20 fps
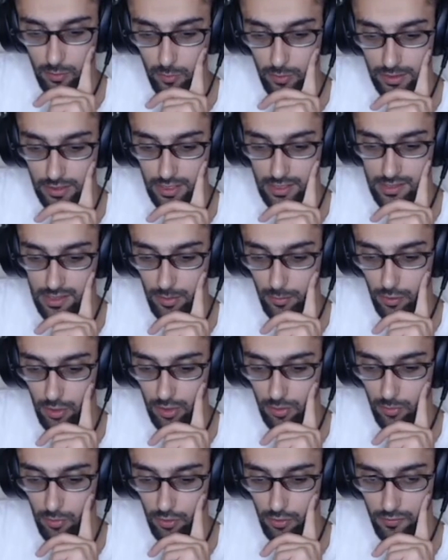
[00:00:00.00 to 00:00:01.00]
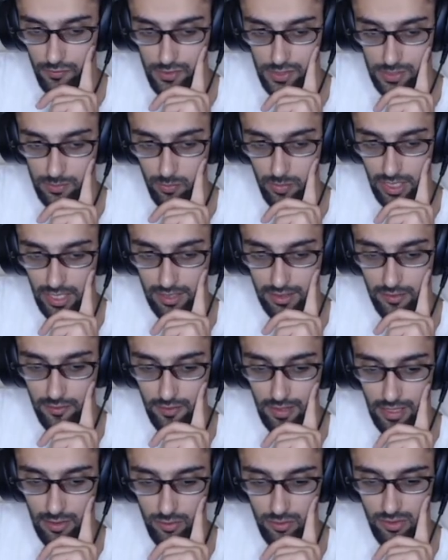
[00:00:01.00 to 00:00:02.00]
did some good moves, played
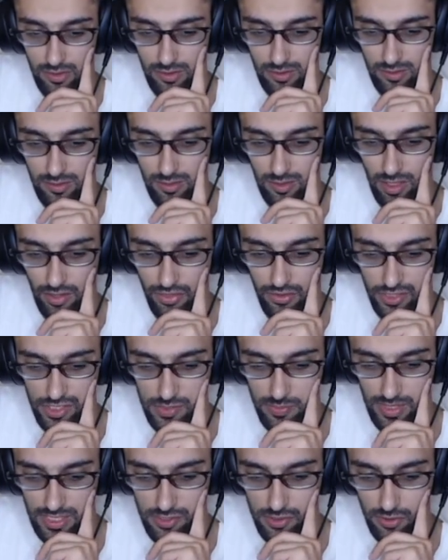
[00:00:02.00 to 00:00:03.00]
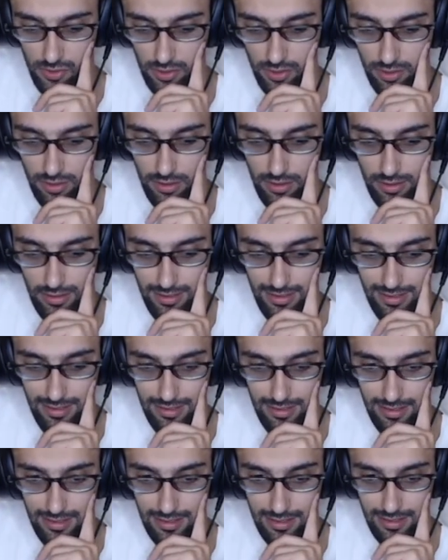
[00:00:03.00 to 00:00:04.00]
around, nothing special,
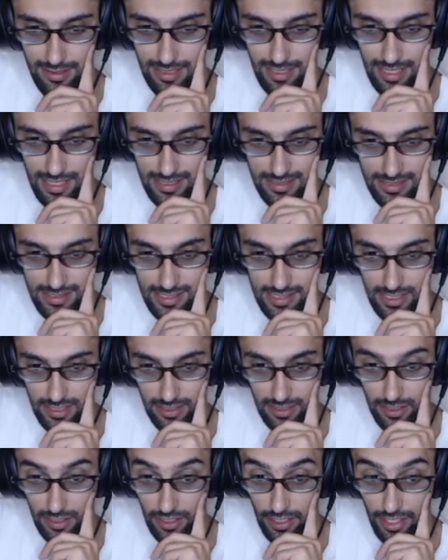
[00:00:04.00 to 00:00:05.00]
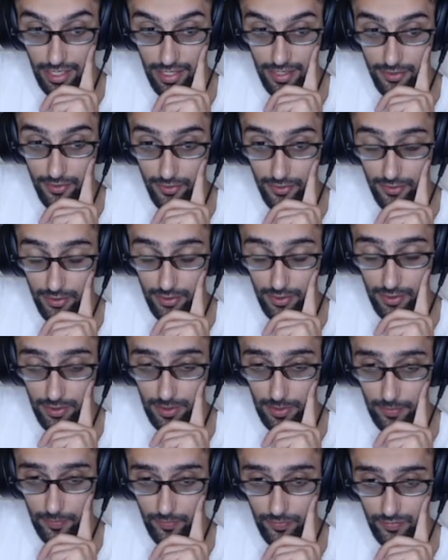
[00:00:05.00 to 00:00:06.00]
until here.
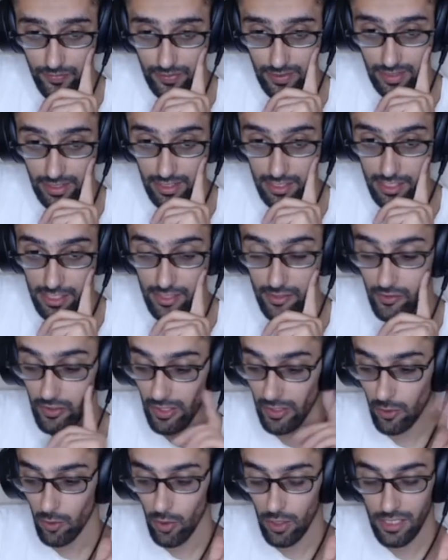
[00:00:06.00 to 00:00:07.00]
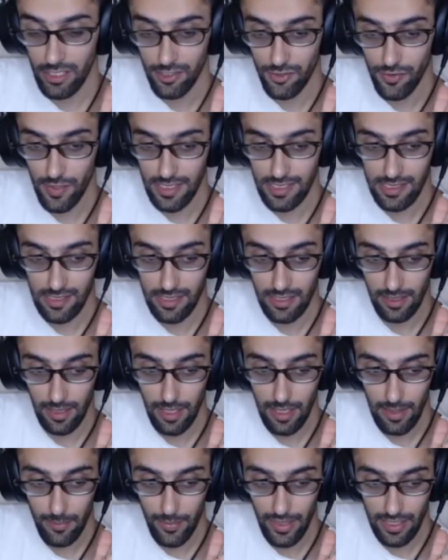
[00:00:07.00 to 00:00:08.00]
Here it got interesting,
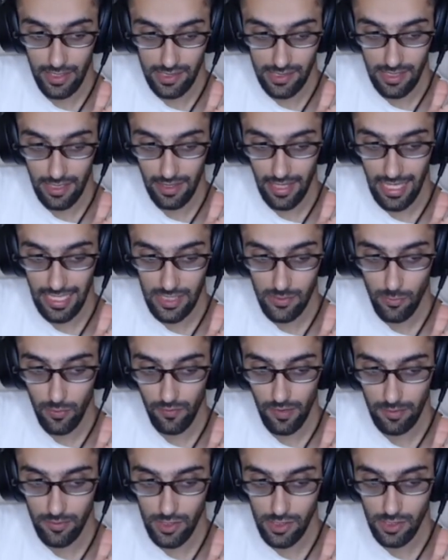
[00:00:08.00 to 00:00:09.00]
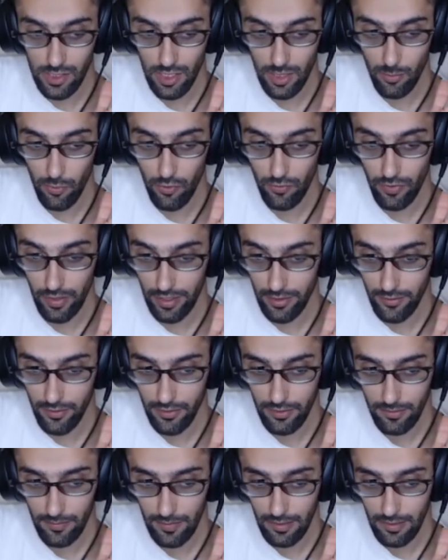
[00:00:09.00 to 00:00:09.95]
because the next move, I'm just gonna move here.